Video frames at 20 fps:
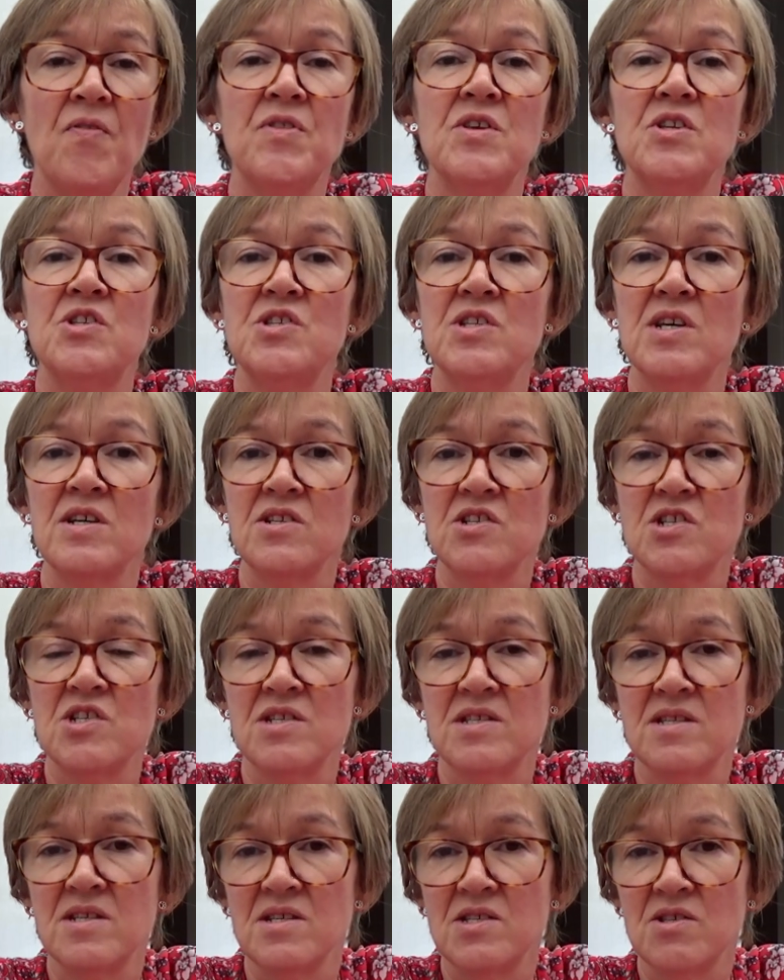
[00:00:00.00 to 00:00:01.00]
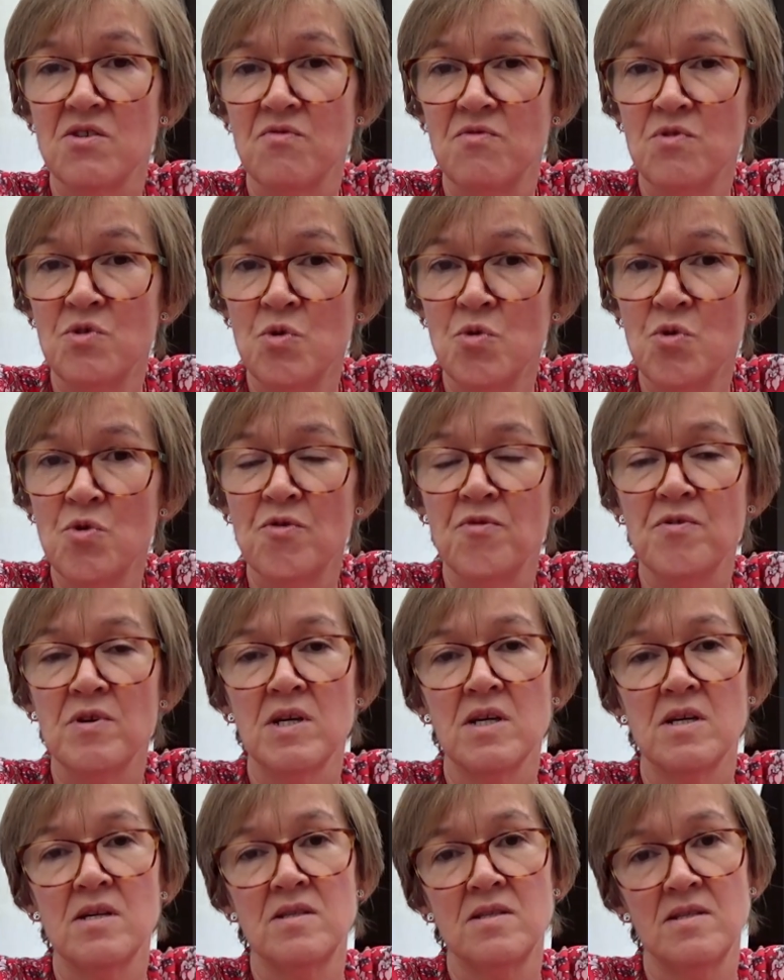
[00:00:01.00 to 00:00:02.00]
the Duchesses of
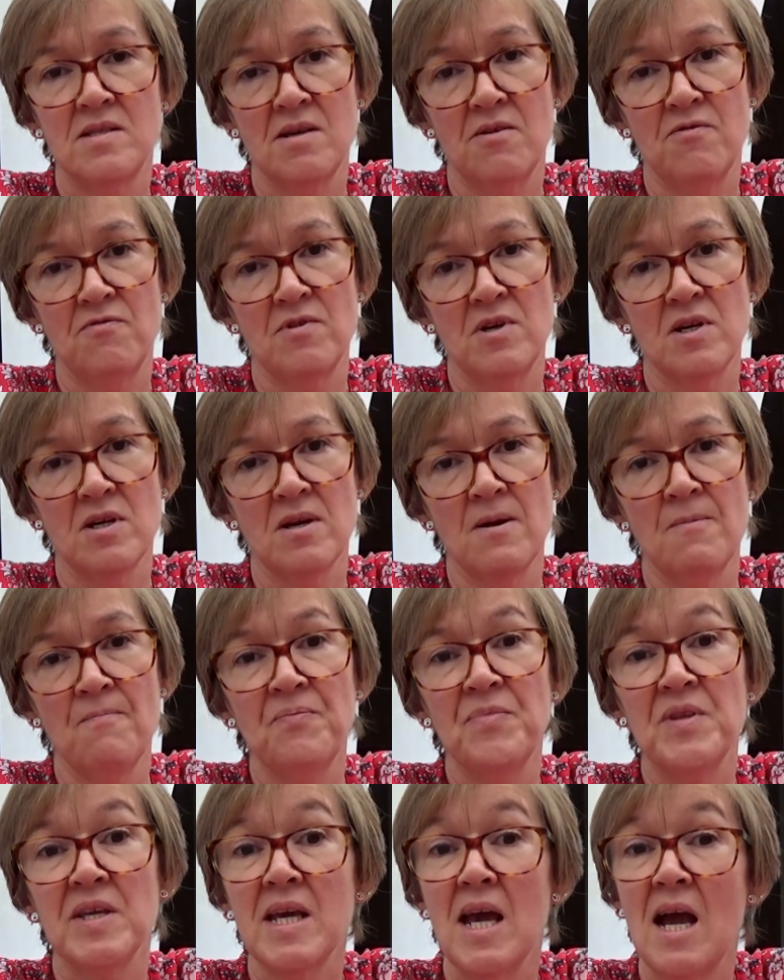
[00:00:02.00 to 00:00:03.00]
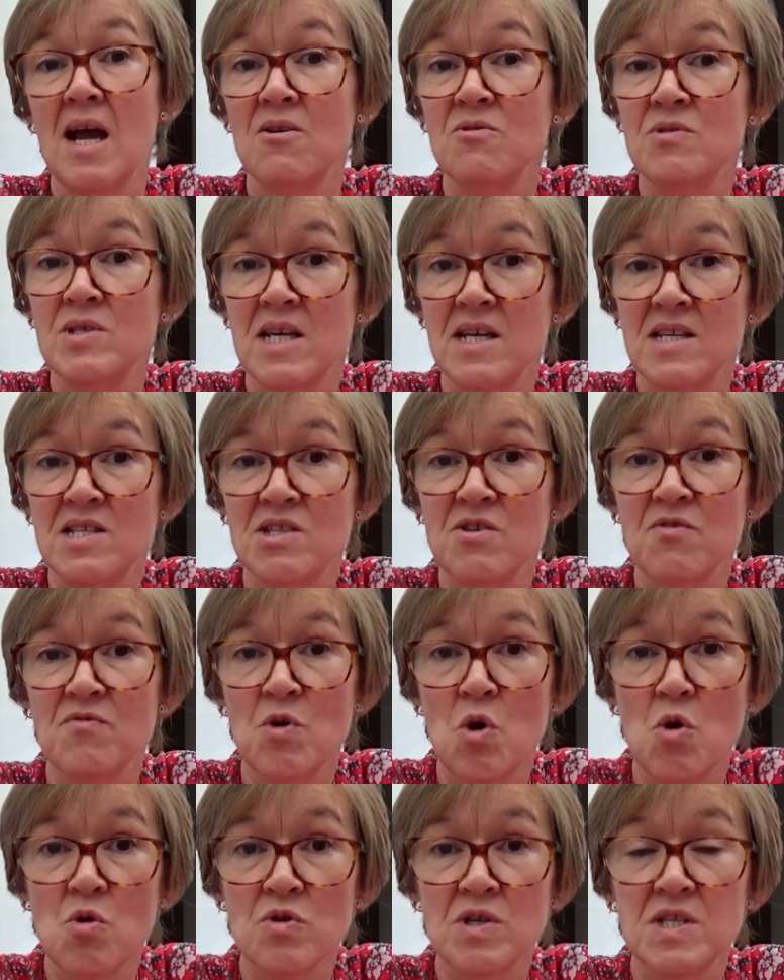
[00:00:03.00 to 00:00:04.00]
Norfolk and Suffolk, the Countess
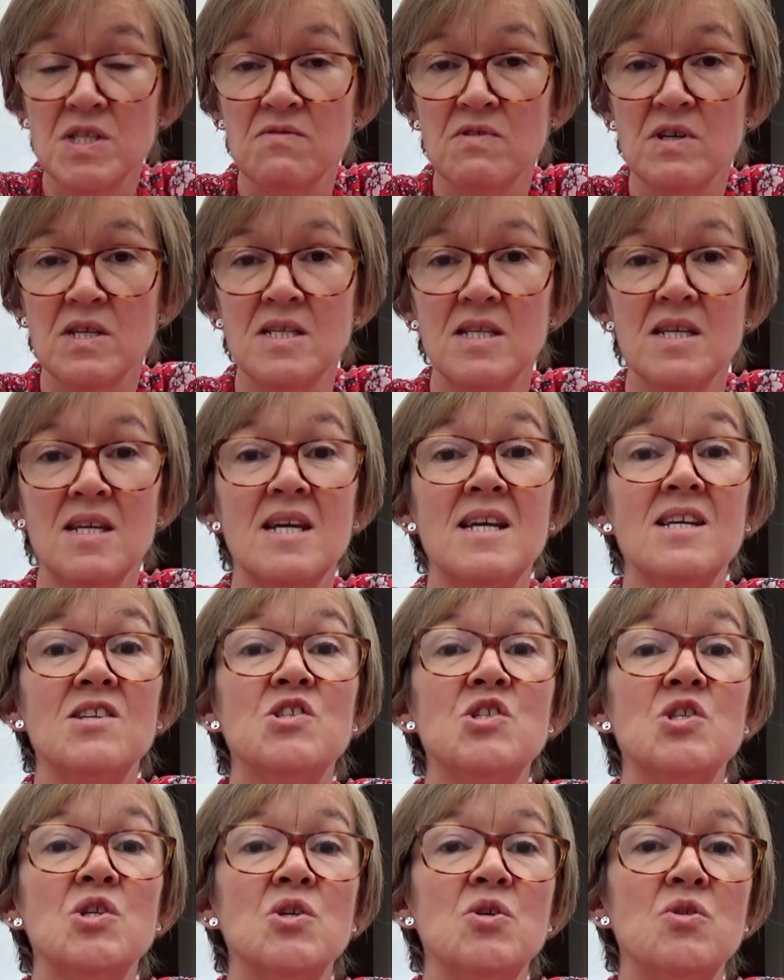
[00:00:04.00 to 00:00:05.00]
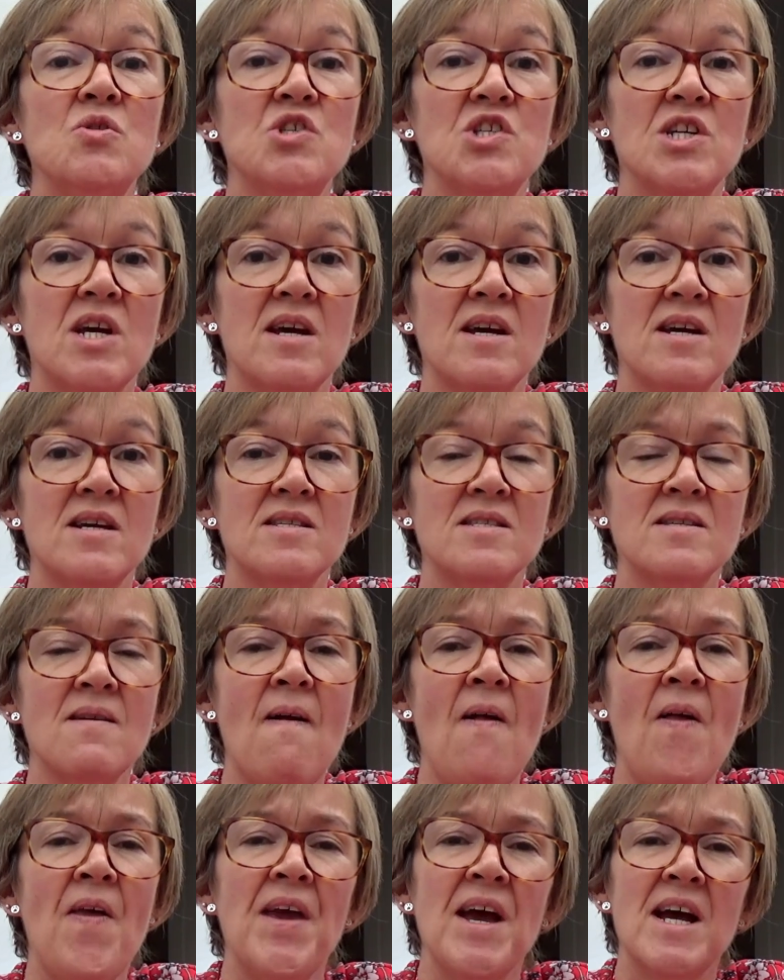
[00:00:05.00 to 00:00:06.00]
of Oxford in two chairs,
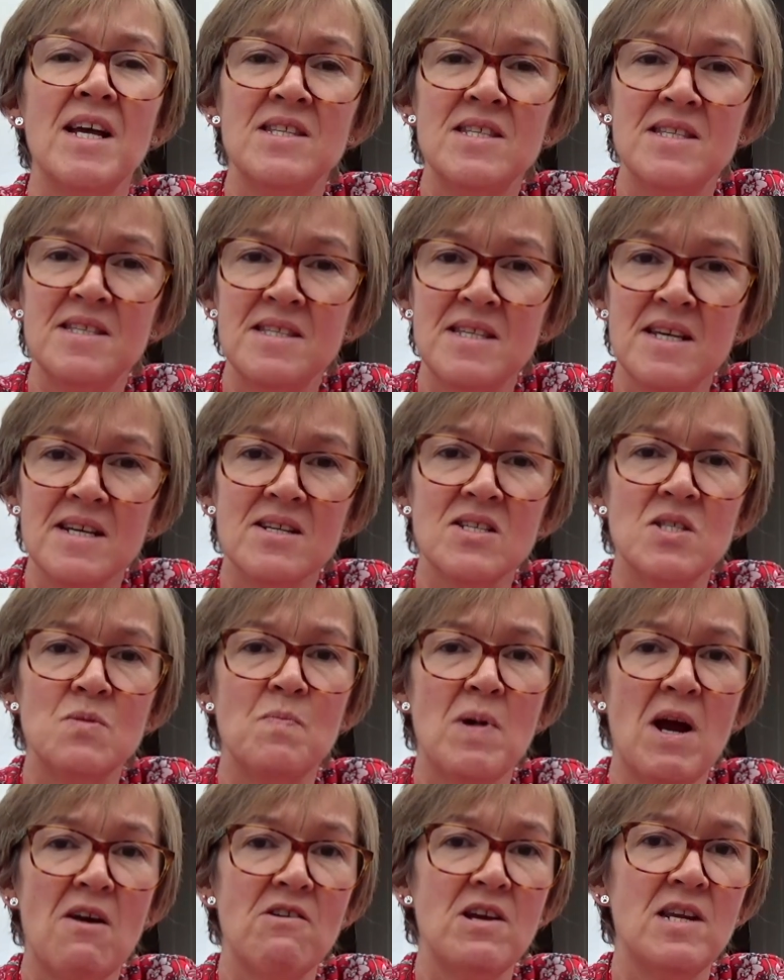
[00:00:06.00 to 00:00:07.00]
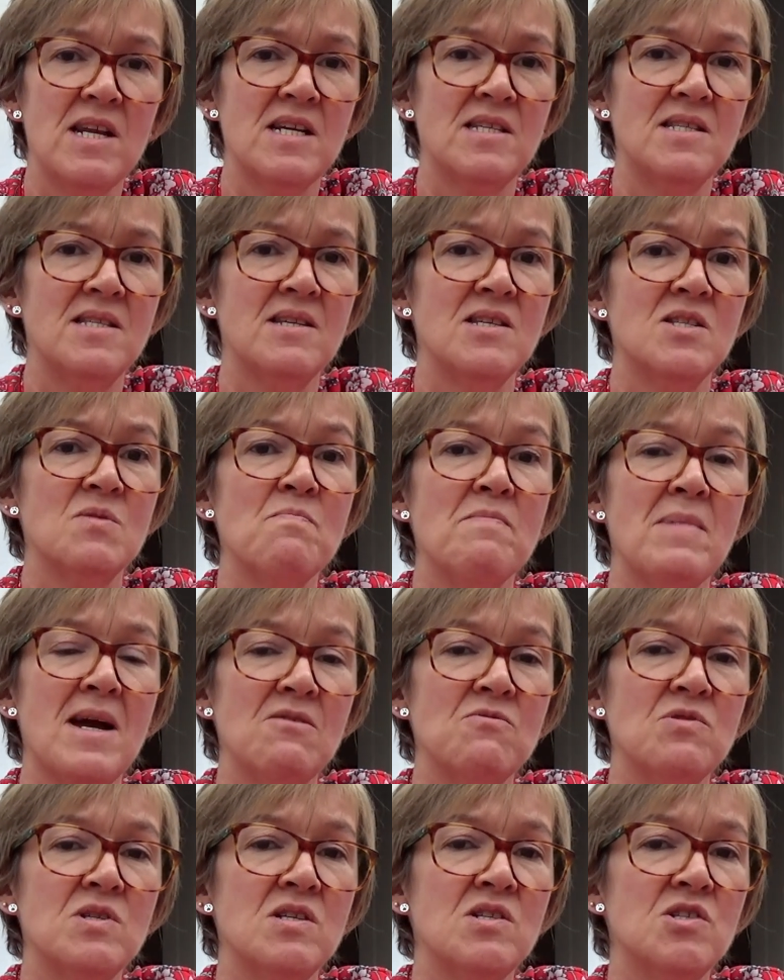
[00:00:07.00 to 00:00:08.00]
and six baronesses
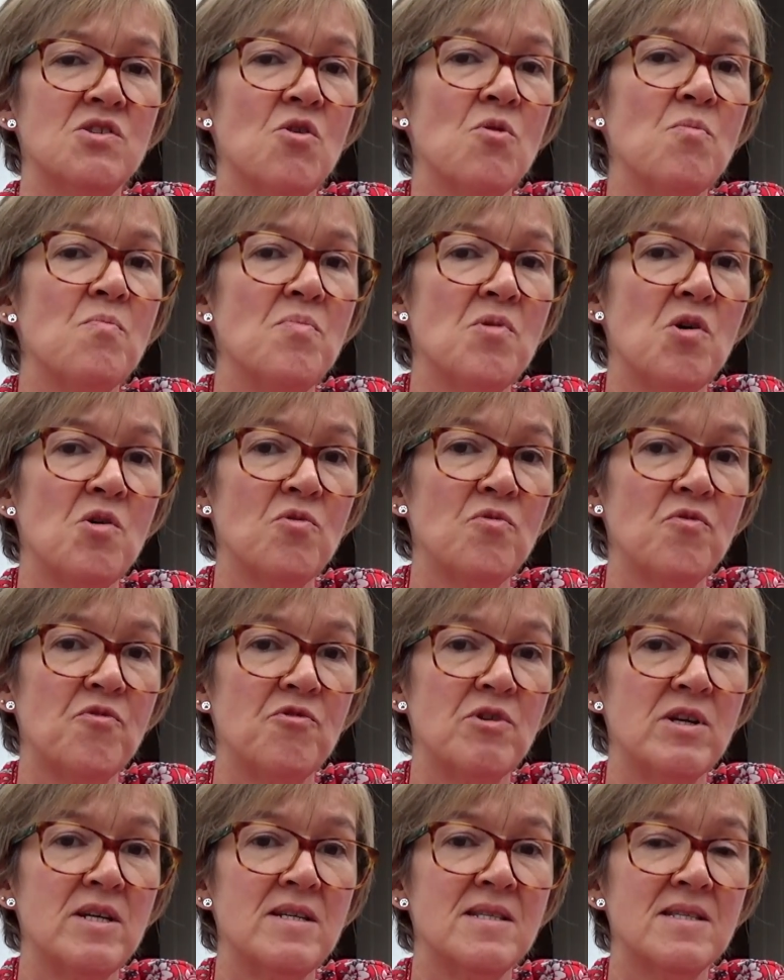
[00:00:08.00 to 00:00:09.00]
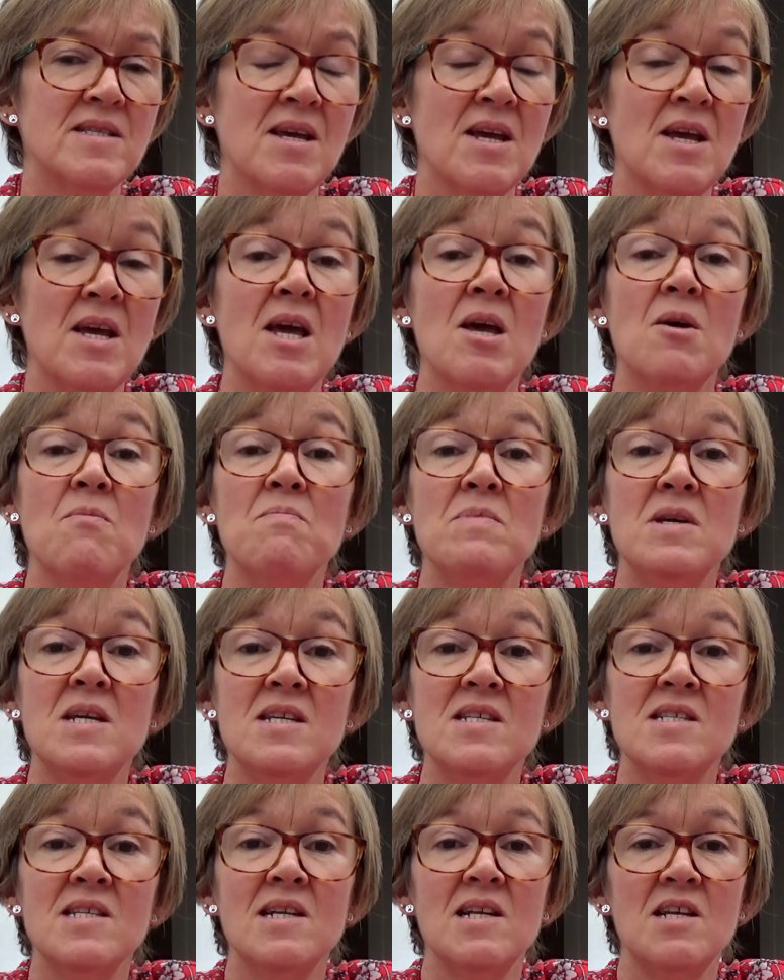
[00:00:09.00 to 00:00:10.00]
mounted on palfreys
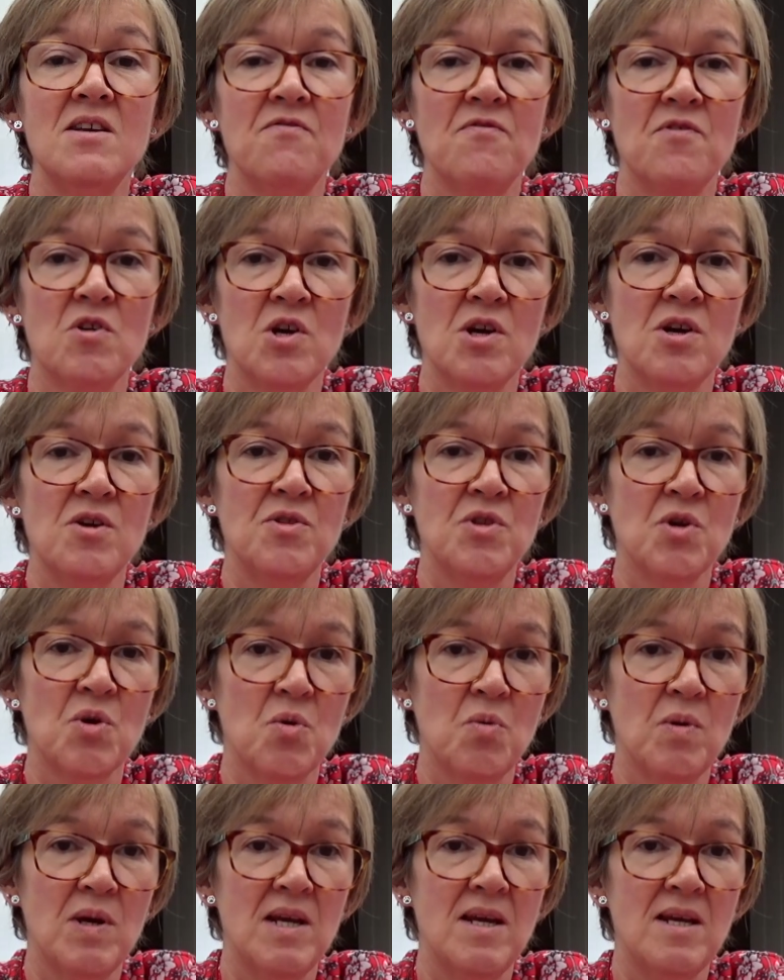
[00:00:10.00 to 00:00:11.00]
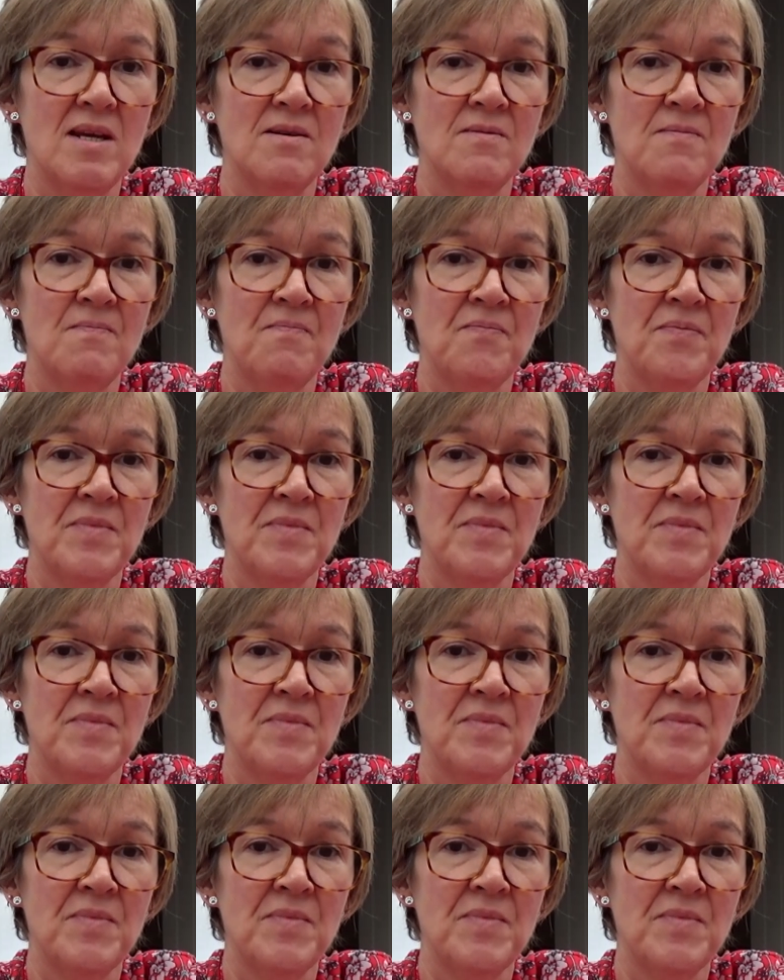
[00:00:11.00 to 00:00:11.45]
immediately followed the Queen.